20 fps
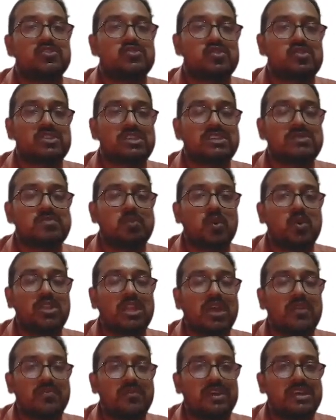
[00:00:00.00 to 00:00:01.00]
So since
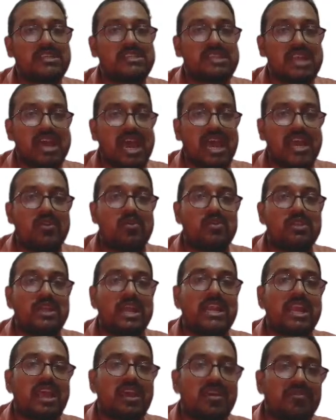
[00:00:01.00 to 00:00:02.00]
both are fixed, I know
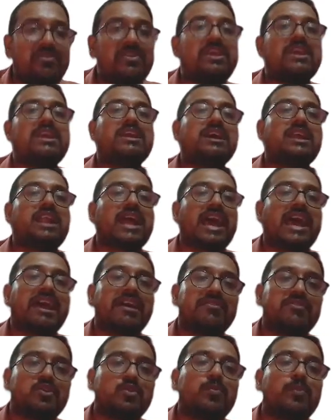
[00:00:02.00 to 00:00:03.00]
that every year
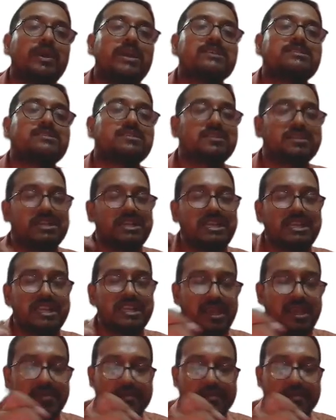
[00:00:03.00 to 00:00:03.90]
I have to pay certain